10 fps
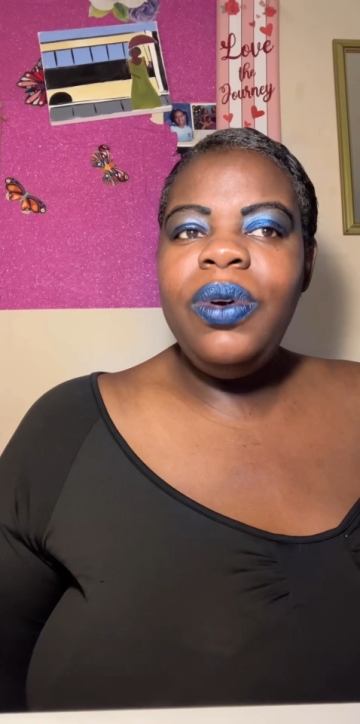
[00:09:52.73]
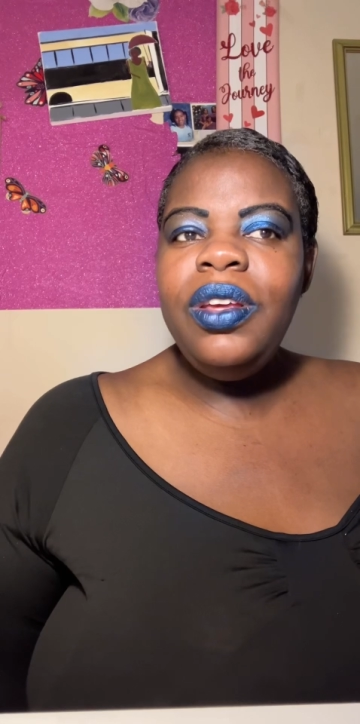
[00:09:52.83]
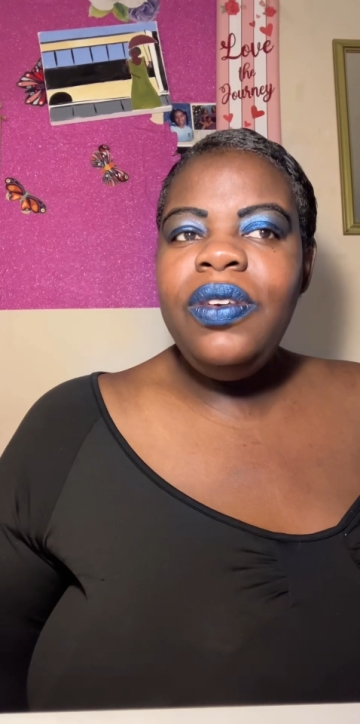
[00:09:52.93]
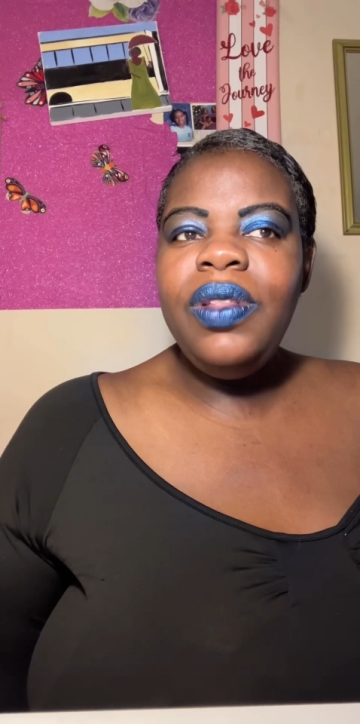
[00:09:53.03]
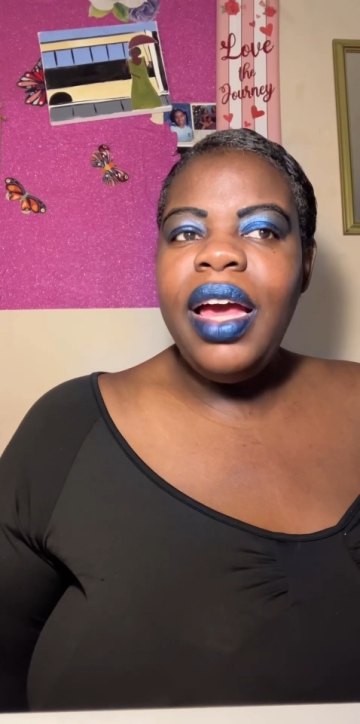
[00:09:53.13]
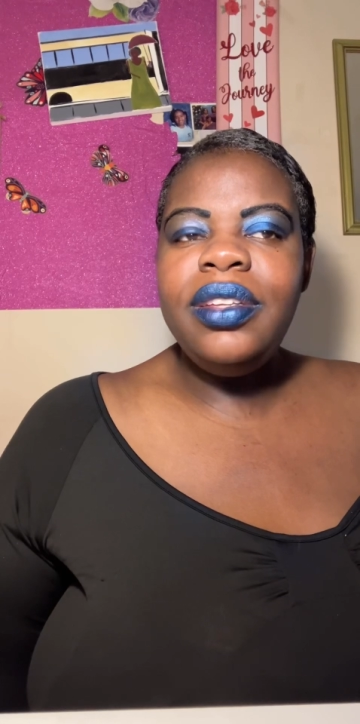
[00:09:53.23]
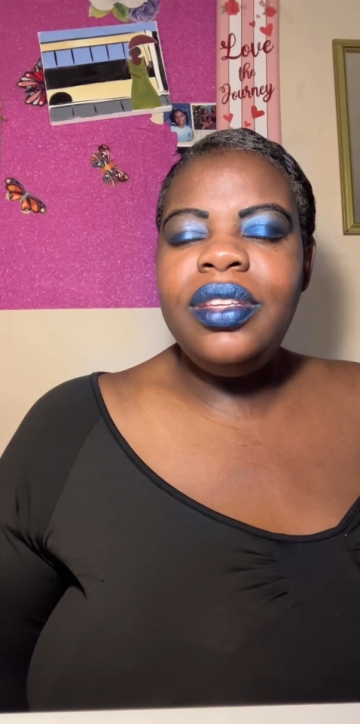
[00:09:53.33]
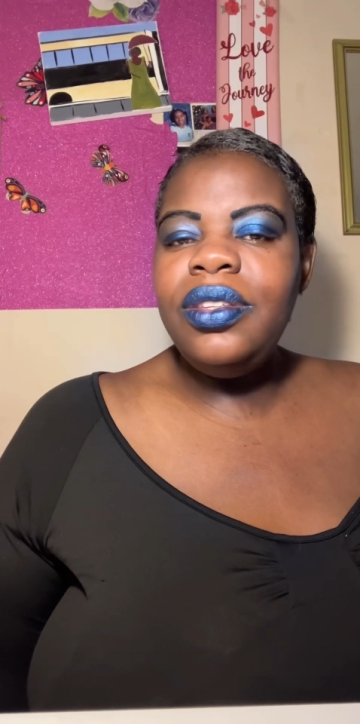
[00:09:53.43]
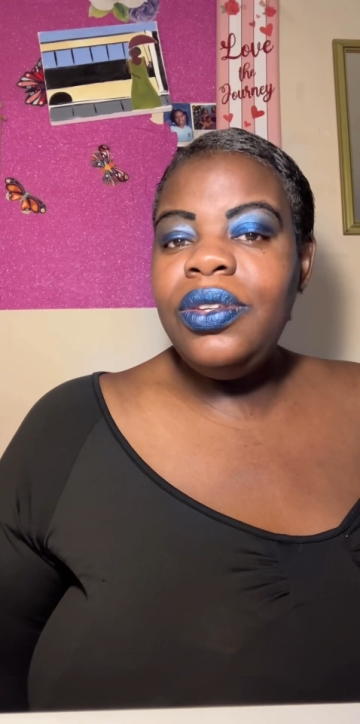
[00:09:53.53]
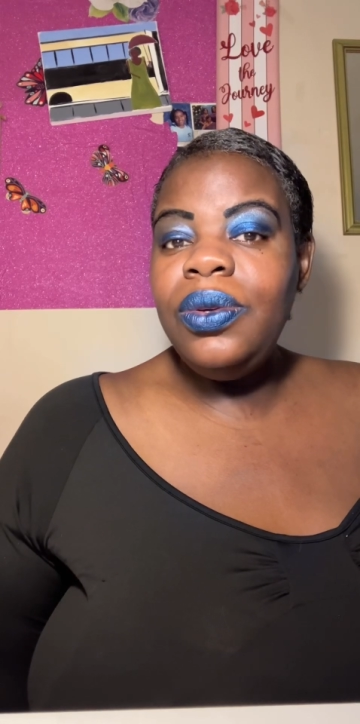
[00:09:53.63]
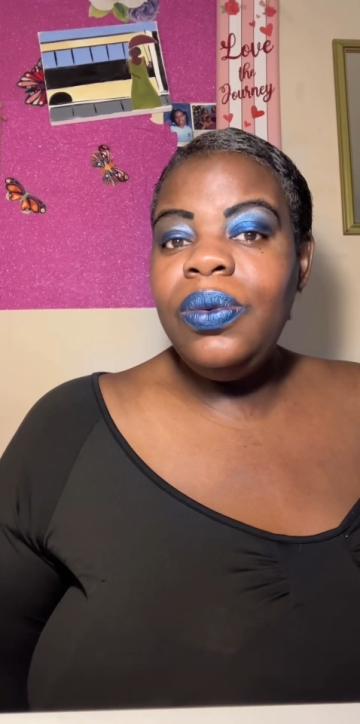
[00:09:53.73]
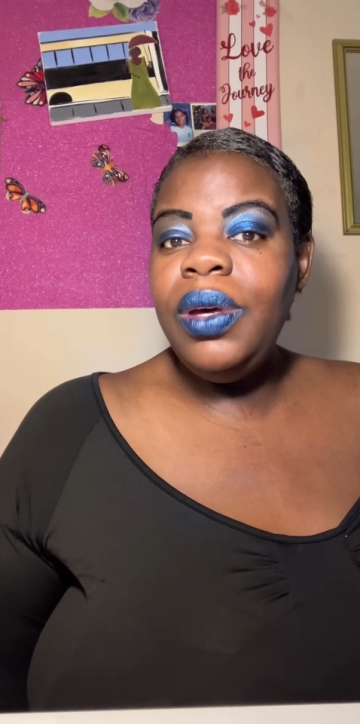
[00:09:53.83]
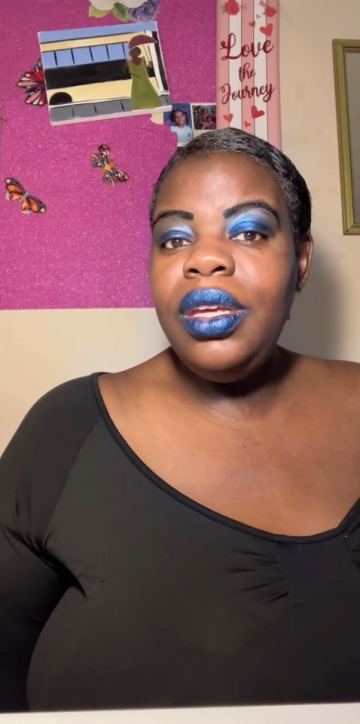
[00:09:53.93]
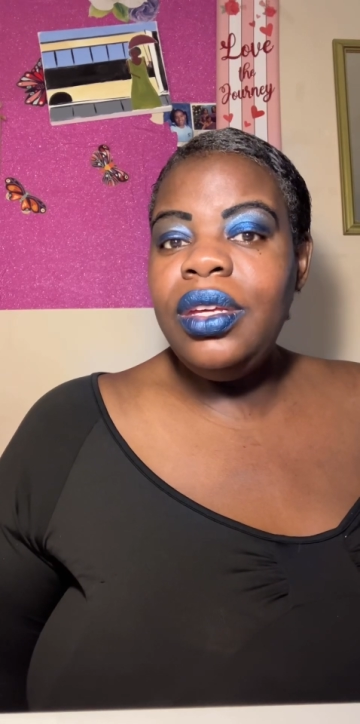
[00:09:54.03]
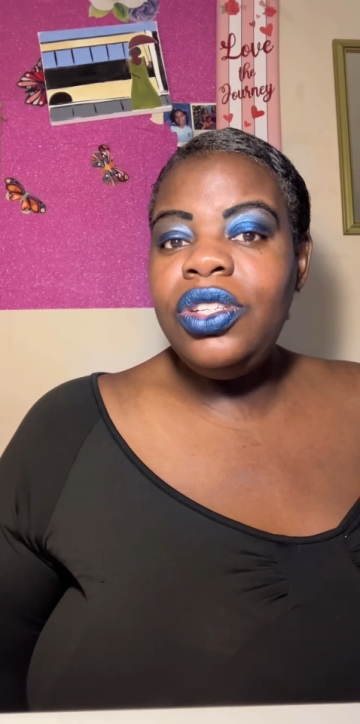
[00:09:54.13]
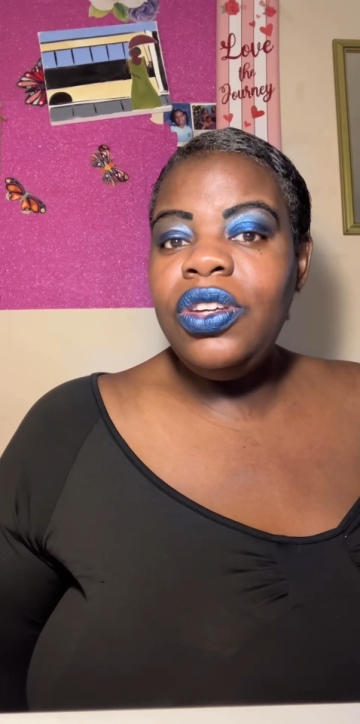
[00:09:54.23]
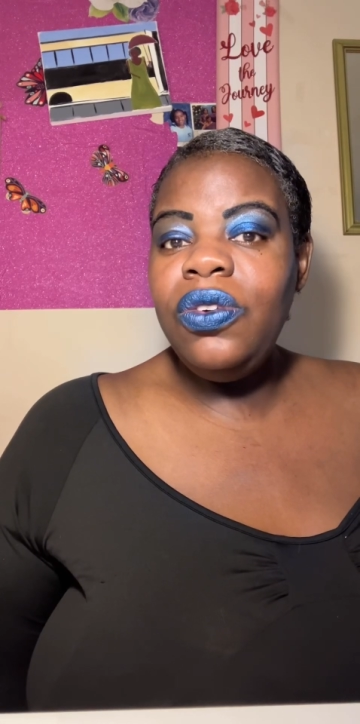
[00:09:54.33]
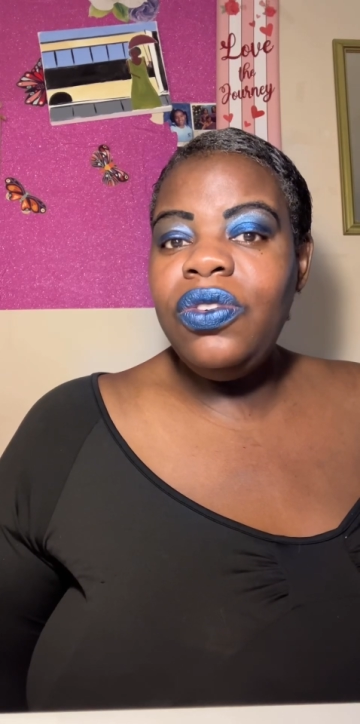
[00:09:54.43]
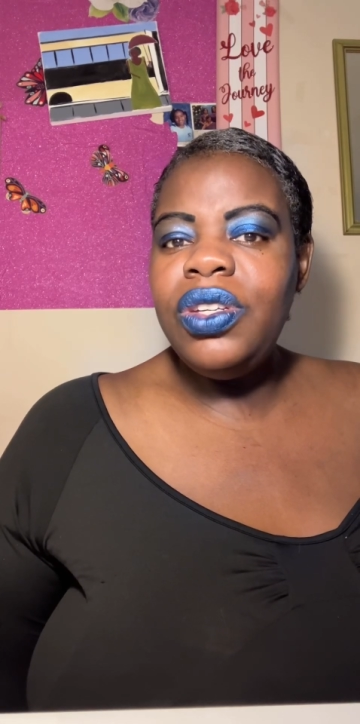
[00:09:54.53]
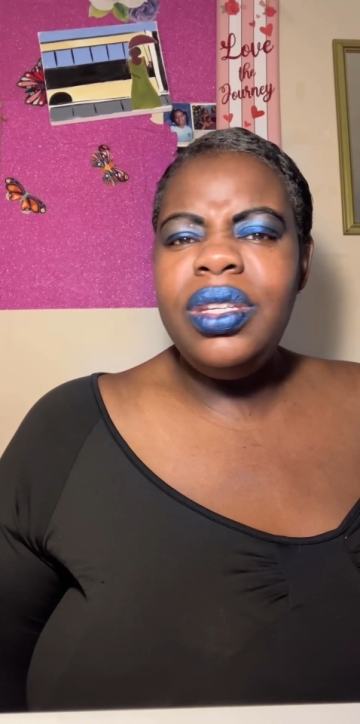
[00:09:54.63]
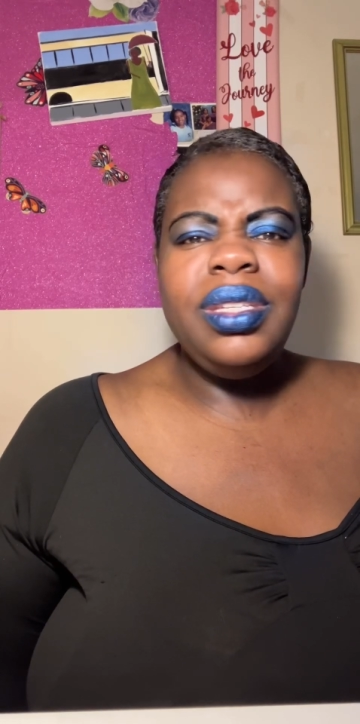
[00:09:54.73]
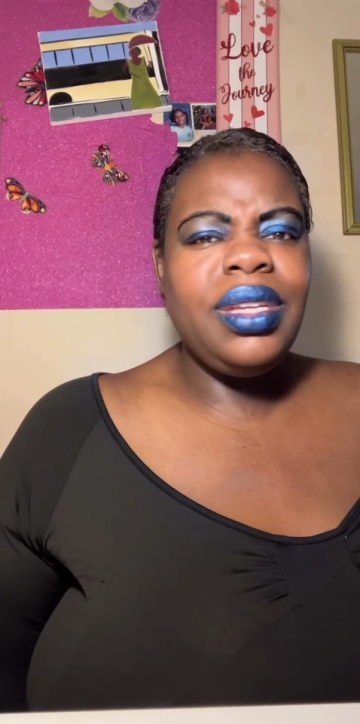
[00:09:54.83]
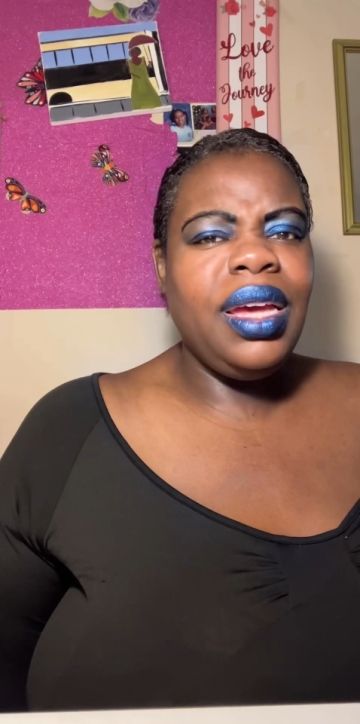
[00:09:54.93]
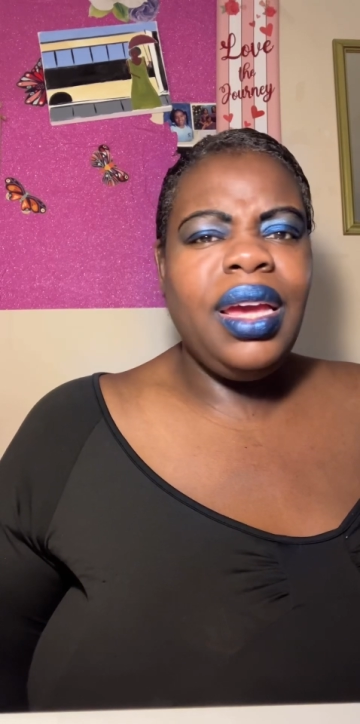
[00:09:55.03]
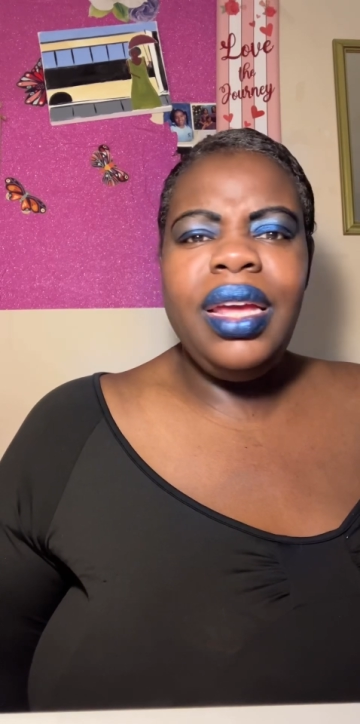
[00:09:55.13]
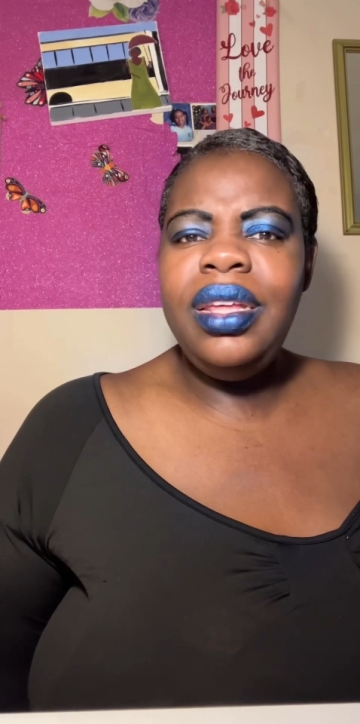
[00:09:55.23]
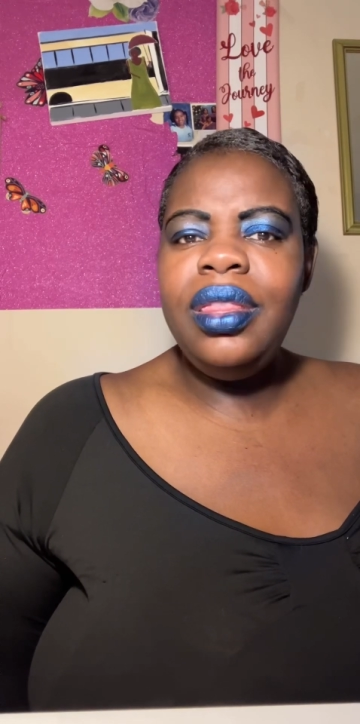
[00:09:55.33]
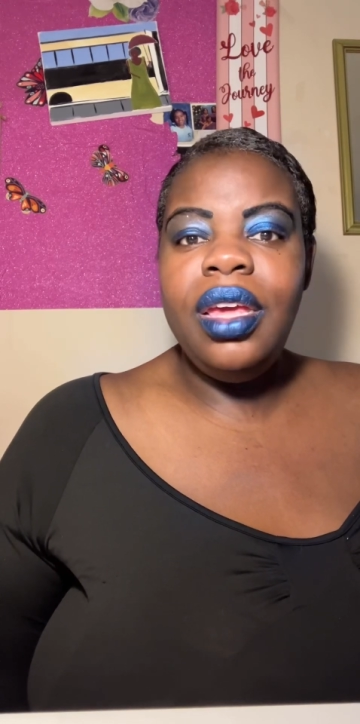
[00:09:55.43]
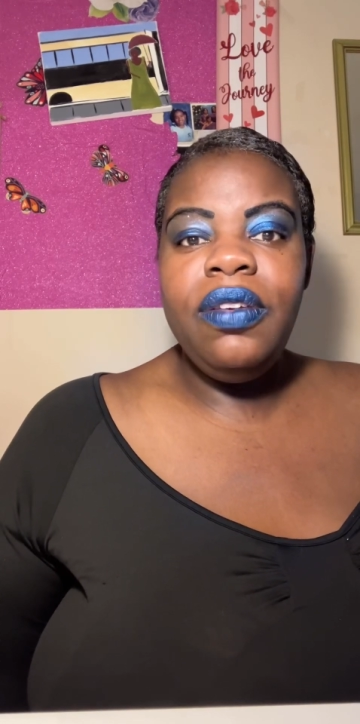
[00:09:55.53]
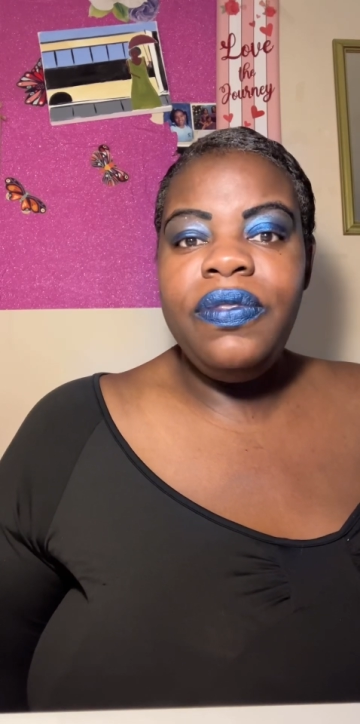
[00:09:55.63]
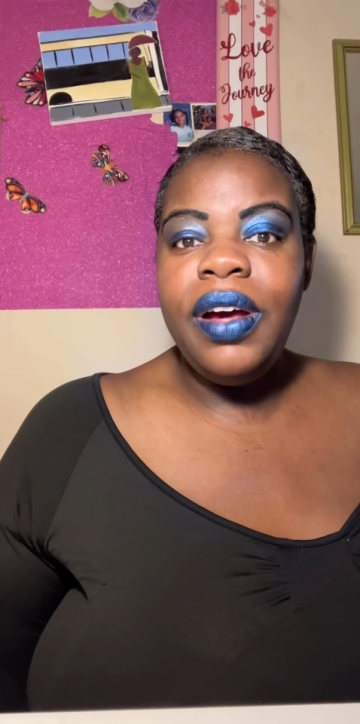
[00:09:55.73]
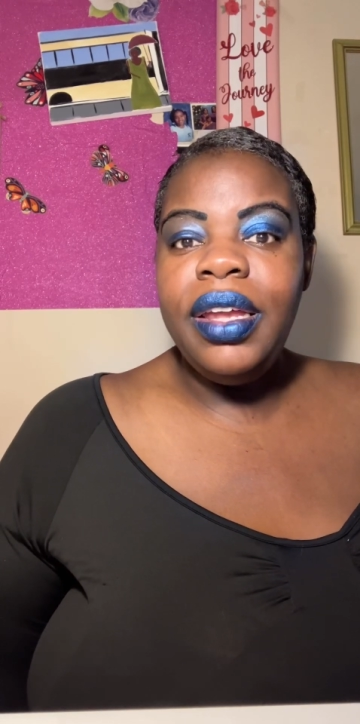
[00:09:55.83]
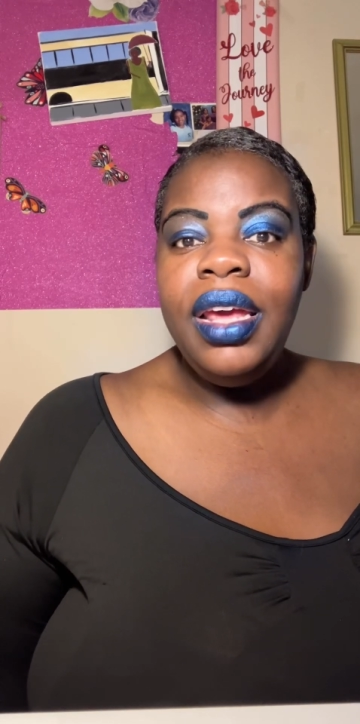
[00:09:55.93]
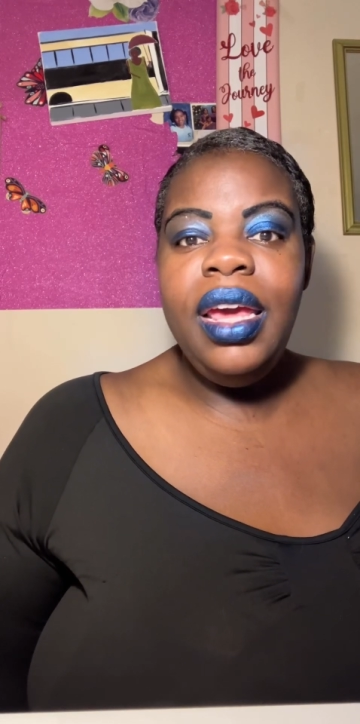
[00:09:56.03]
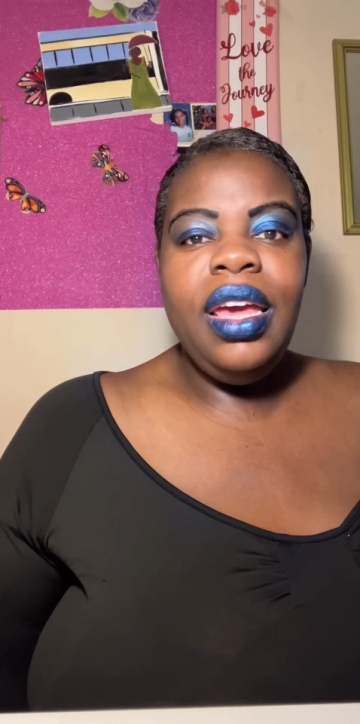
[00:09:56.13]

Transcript: What do you like to do with your children? She said, Anything fun.